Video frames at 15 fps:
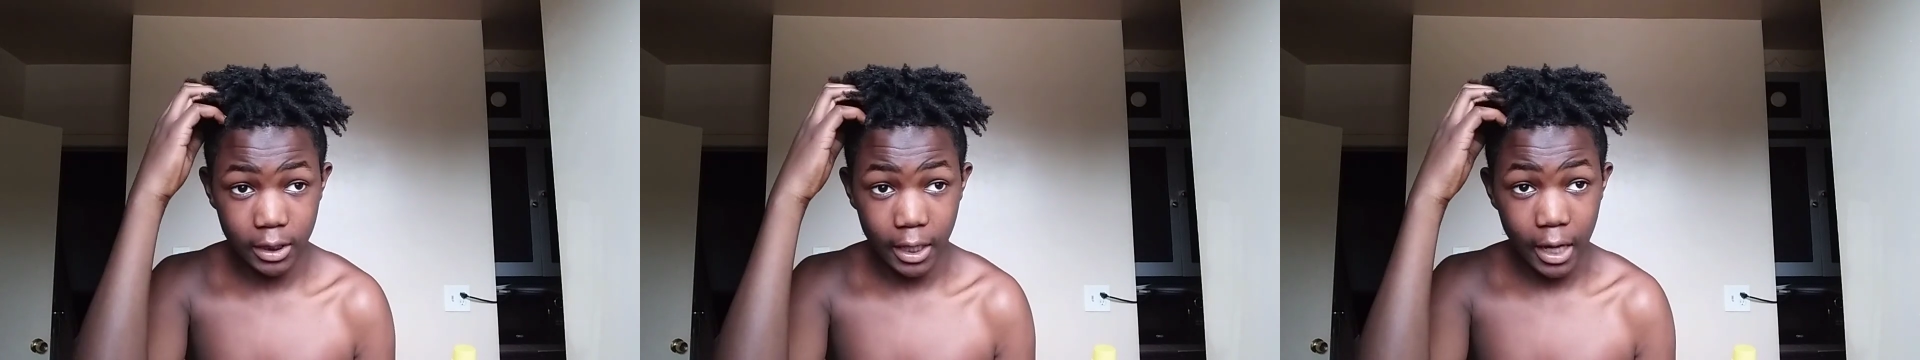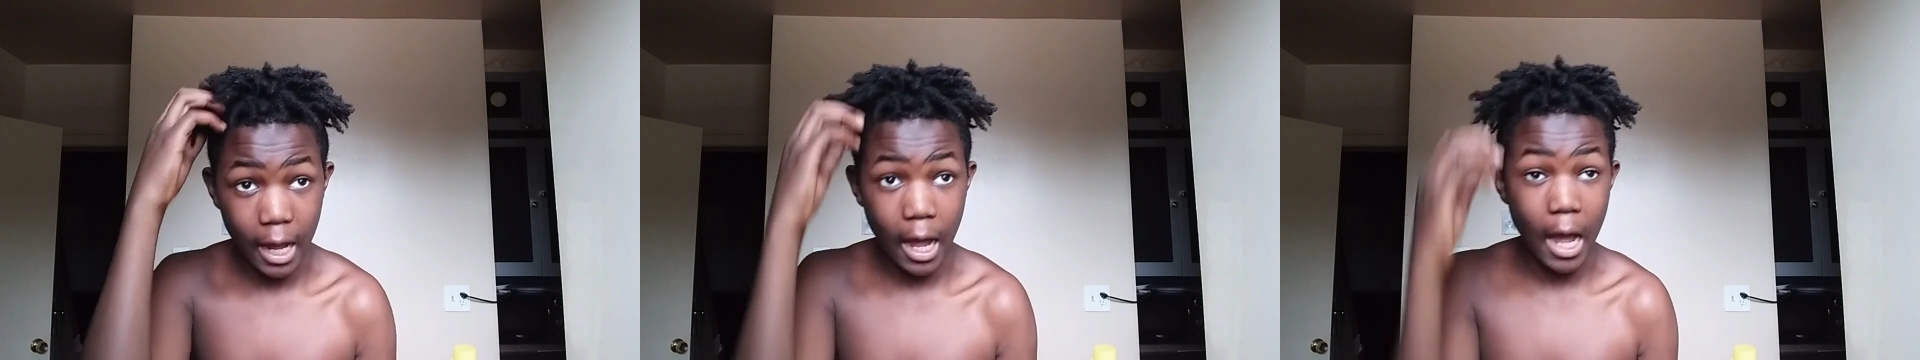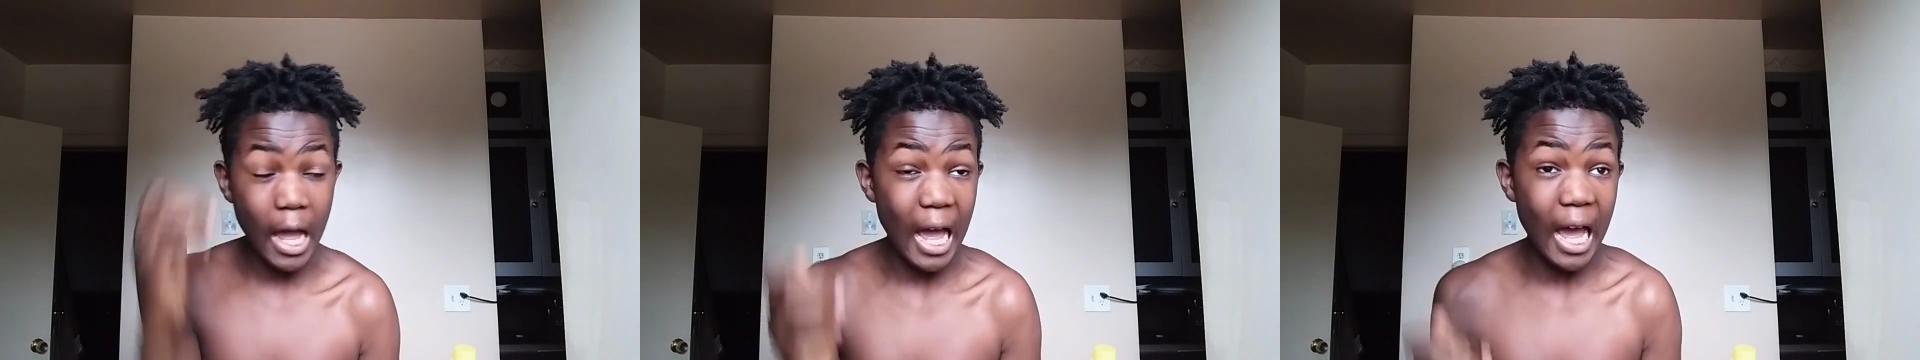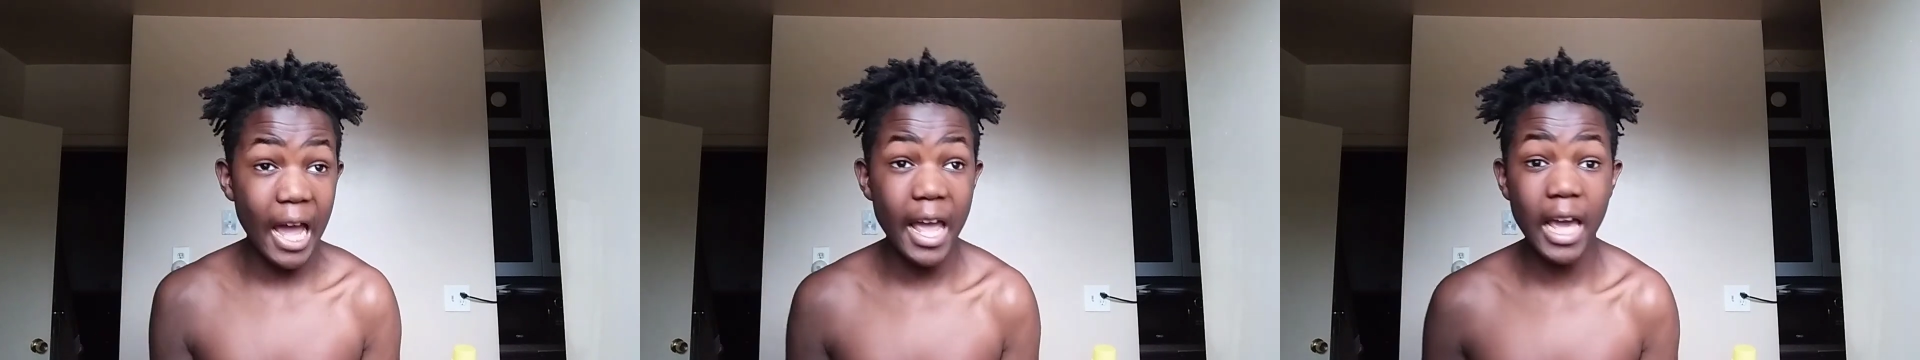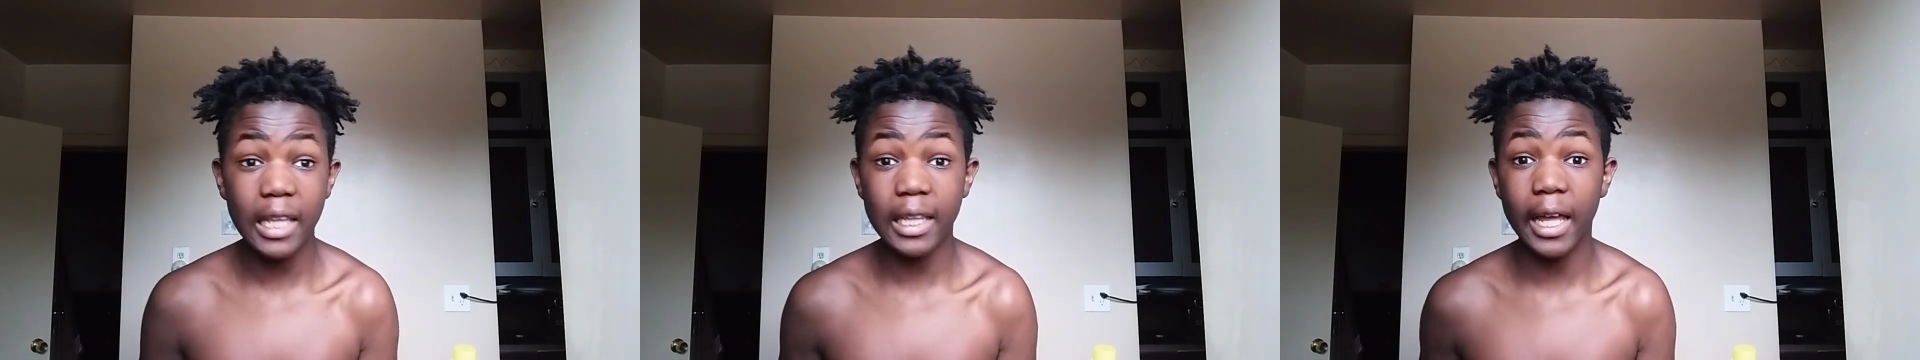Like, I
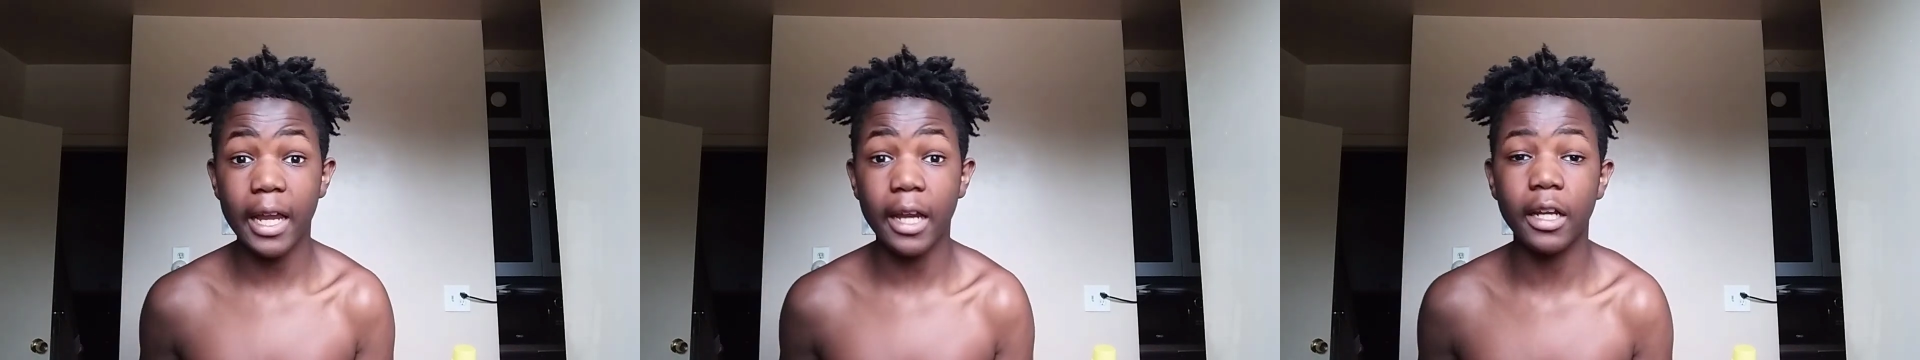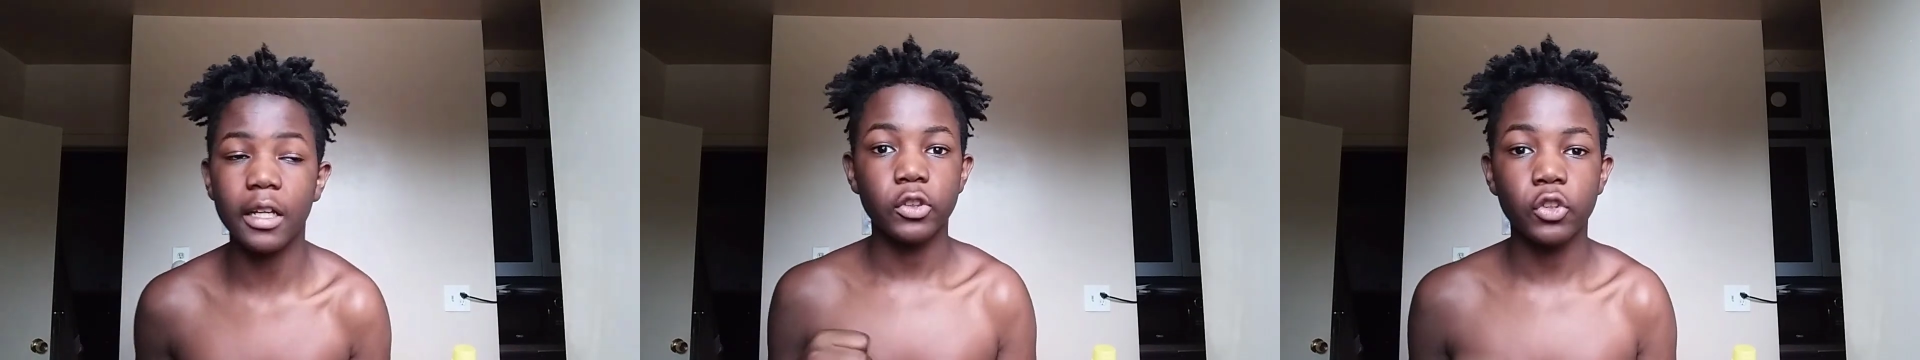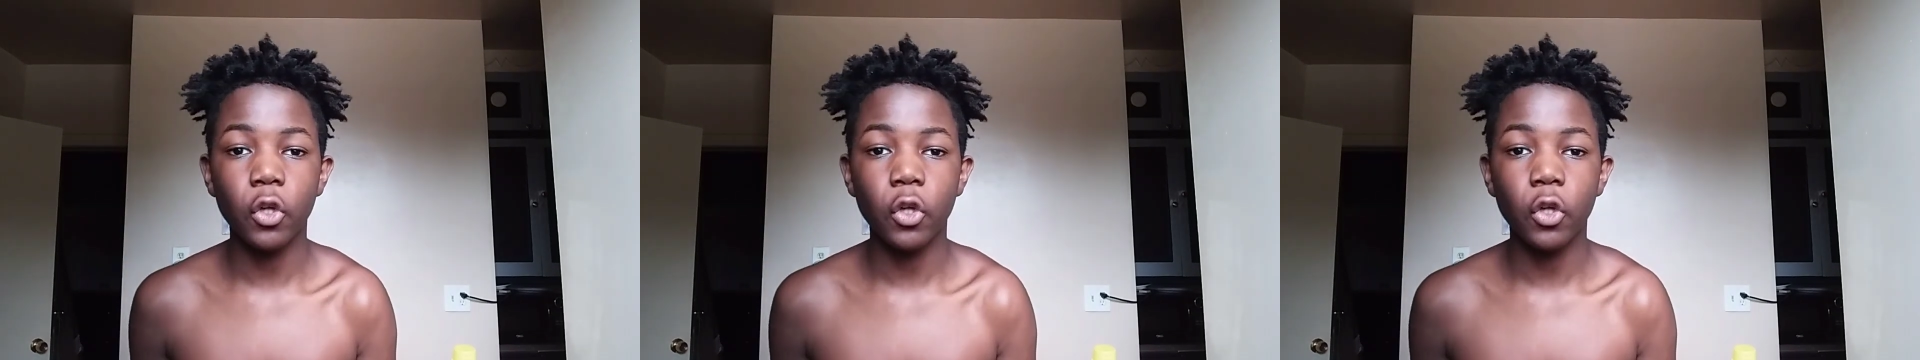had, like,